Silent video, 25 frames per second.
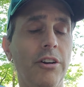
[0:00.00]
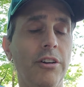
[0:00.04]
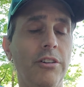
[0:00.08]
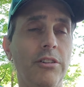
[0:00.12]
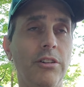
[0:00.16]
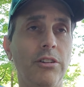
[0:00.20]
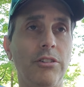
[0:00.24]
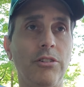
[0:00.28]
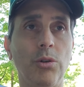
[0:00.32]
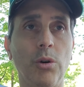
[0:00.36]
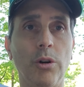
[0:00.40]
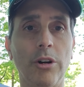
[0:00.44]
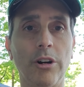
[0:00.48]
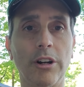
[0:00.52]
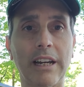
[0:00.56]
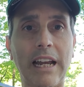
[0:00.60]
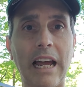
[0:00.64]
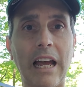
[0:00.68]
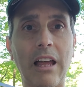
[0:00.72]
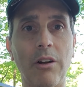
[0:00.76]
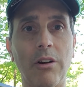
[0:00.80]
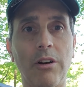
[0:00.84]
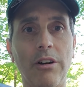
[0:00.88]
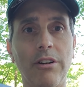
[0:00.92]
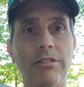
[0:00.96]
to 200
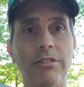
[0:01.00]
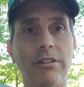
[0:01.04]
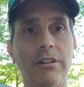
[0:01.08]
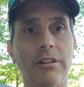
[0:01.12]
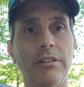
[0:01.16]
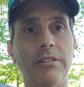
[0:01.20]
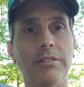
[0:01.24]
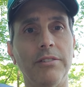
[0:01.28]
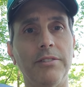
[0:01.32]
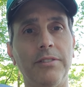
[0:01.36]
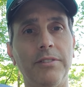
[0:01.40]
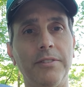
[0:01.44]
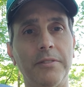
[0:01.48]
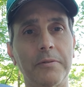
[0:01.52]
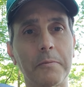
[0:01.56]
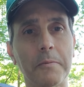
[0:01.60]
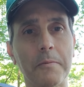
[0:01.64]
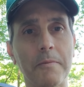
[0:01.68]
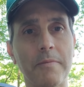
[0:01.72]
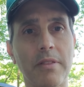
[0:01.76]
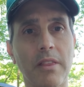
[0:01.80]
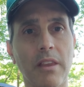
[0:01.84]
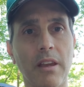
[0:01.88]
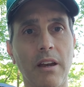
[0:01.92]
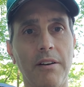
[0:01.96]
calories of
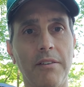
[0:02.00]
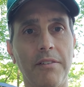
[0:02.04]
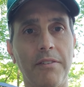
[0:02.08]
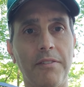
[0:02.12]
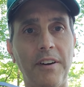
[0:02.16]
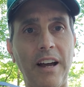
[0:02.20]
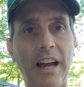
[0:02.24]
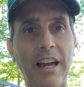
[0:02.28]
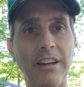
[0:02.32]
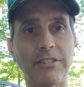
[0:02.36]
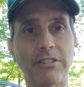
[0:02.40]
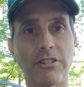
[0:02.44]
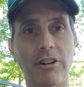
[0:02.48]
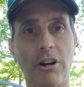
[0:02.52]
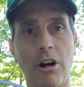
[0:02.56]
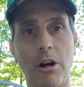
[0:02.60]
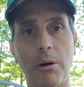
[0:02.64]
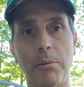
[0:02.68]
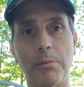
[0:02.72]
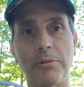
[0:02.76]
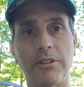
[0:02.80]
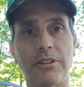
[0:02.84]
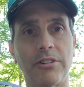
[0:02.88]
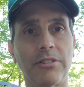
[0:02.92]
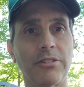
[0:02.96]
fast
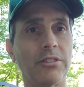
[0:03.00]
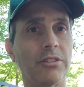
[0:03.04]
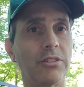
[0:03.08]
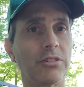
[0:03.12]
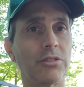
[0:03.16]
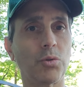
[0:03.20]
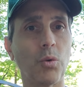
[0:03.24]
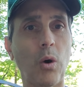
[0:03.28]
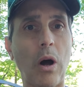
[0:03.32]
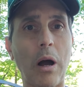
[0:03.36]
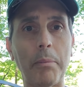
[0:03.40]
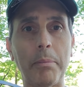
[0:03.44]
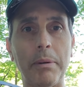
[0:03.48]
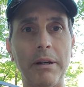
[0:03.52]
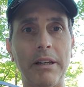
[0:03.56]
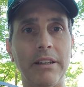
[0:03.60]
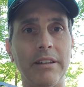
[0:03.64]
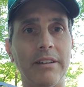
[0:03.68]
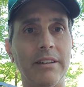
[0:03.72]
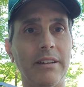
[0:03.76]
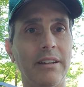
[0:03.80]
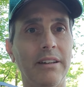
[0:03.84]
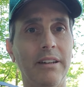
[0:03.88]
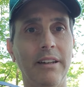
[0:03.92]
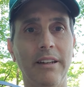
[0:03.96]
carbs to swap
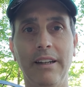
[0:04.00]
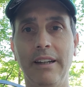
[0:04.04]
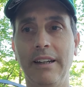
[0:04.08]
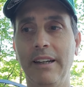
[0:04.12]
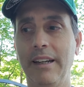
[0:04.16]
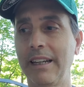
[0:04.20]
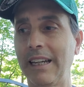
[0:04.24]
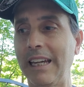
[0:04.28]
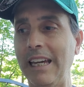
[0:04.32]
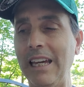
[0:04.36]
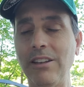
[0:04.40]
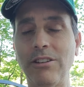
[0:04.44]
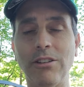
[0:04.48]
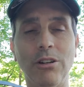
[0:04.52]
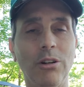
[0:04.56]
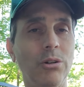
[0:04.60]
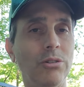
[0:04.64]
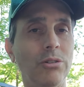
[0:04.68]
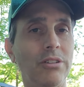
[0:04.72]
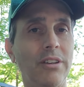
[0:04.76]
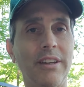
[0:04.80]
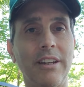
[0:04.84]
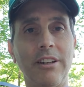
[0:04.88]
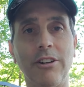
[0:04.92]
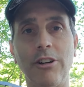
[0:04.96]
in
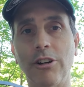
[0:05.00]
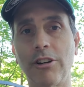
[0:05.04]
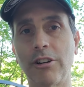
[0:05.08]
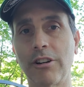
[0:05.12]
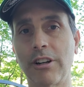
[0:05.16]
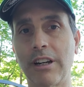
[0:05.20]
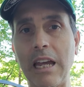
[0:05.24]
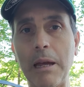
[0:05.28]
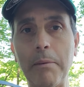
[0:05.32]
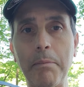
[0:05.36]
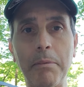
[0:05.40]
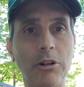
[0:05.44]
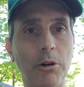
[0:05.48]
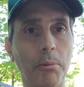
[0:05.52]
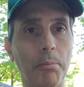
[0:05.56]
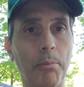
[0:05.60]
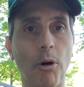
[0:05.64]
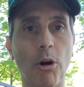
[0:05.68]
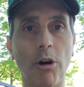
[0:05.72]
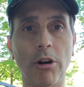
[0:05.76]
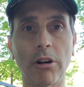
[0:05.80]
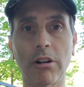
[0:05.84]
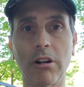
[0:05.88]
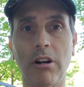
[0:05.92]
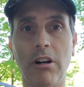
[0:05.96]
ketones, and then you're keeping your
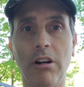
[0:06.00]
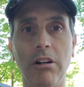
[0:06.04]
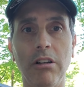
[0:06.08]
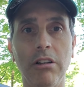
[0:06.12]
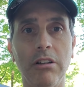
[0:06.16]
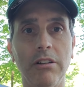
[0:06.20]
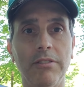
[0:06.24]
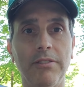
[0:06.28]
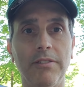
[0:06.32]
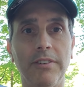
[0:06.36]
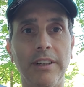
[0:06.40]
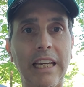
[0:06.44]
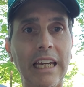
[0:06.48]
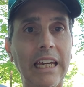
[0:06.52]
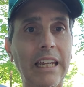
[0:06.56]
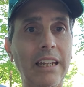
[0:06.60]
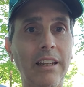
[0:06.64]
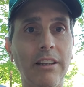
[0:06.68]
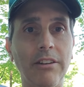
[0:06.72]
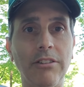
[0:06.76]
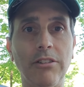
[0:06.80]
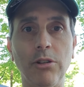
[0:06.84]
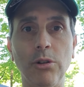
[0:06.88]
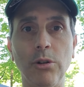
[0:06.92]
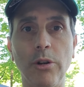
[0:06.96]
protocol of
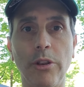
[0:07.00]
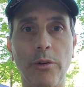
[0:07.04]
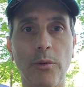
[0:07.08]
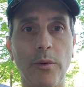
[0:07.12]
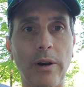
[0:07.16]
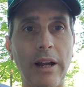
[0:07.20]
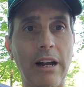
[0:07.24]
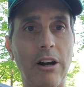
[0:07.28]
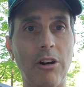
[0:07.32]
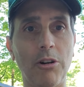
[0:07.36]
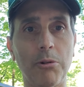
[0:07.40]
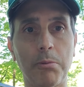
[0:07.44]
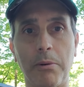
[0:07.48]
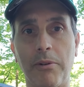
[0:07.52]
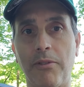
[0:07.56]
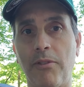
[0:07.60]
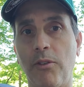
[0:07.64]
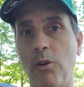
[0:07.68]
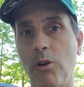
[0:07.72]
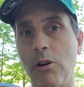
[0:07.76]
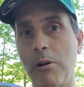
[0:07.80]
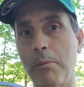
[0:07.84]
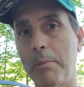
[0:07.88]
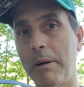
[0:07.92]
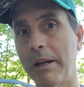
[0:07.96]
eating 2-3 hours
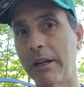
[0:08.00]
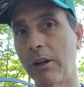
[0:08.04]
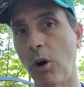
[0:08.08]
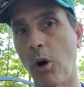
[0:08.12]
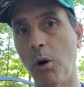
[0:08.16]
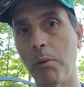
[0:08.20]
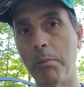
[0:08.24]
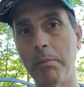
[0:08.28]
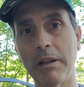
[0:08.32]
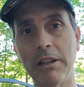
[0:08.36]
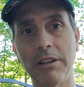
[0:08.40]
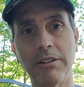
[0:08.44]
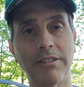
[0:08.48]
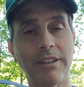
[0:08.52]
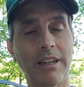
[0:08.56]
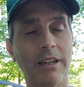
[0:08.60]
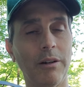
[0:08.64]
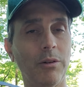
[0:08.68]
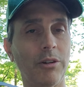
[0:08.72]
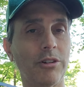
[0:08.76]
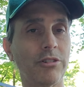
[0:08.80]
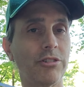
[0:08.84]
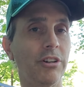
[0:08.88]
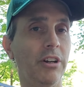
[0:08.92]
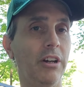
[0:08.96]
before a big oatmeal
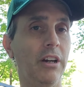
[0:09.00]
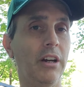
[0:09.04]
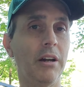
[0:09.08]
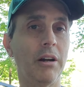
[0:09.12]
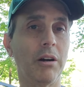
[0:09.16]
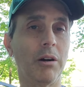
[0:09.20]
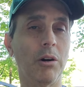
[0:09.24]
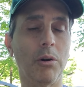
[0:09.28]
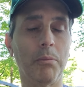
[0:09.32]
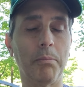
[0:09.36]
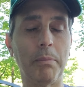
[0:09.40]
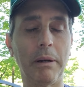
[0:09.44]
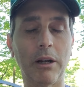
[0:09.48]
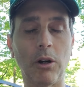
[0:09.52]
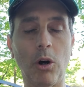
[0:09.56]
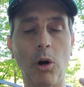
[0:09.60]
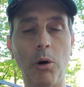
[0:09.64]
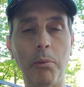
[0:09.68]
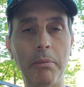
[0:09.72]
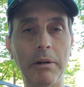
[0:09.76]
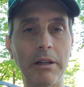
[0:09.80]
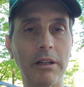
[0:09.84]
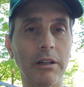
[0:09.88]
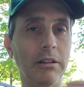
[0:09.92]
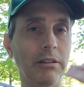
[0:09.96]
sandwich, big
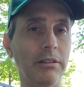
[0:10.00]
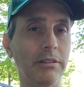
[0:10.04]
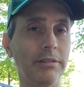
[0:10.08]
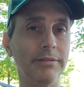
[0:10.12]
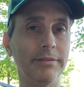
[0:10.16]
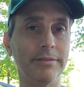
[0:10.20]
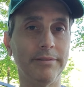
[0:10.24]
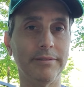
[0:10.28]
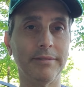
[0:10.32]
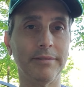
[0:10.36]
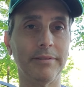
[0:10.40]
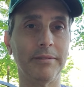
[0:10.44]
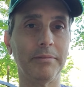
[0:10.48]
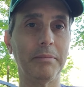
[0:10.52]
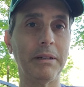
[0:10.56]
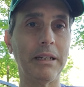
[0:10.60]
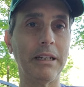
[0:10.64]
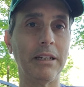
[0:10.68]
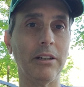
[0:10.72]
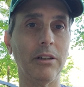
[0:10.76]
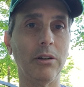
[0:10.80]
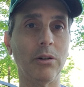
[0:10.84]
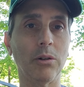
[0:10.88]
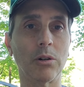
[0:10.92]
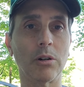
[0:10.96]
oatmeal
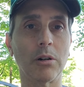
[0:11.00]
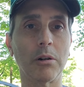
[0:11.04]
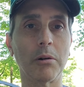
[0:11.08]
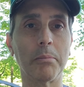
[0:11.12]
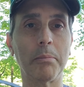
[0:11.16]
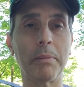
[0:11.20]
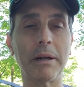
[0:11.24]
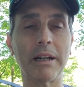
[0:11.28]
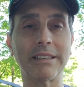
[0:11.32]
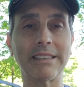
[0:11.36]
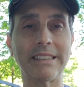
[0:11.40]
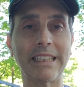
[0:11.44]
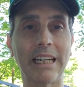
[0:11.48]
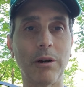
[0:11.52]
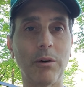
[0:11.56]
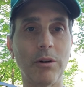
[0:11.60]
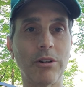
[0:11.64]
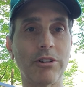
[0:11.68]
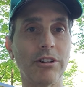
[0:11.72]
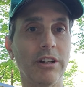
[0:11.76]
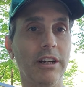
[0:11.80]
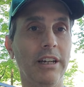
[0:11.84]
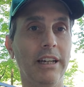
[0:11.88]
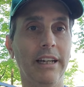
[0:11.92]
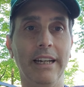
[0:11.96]
meal, or a big
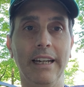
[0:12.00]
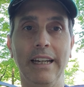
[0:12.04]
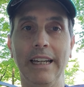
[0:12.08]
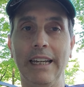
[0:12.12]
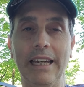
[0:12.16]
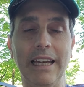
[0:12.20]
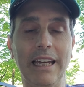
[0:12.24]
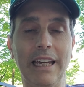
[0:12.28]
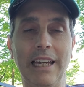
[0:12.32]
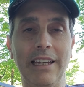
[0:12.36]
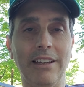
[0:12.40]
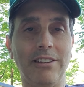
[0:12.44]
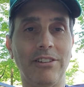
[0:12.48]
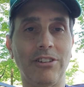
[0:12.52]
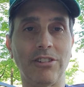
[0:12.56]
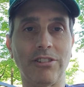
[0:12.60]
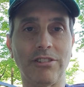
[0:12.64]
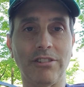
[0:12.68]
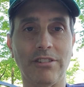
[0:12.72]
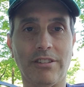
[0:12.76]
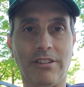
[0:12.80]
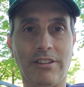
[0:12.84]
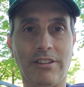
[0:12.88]
sandwich. It just